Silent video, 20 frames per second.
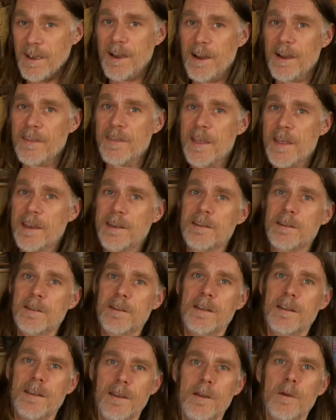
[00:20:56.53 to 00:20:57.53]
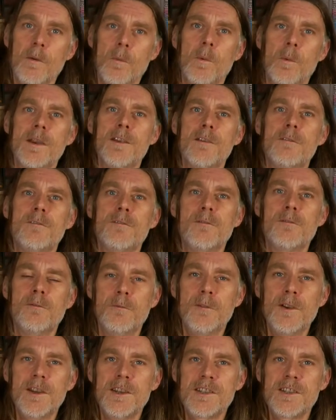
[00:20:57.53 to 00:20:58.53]
And then when you've
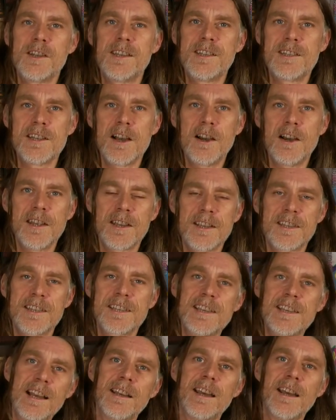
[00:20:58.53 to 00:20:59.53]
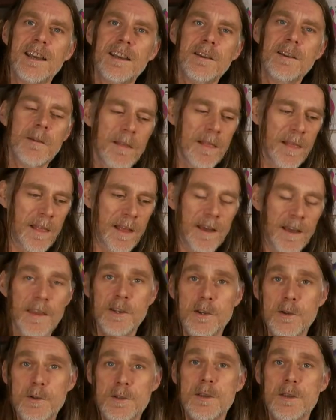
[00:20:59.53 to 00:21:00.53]
finished your guitar, you can sell it and
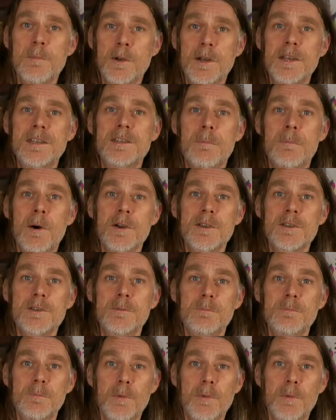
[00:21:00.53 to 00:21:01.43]
then use the money to buy some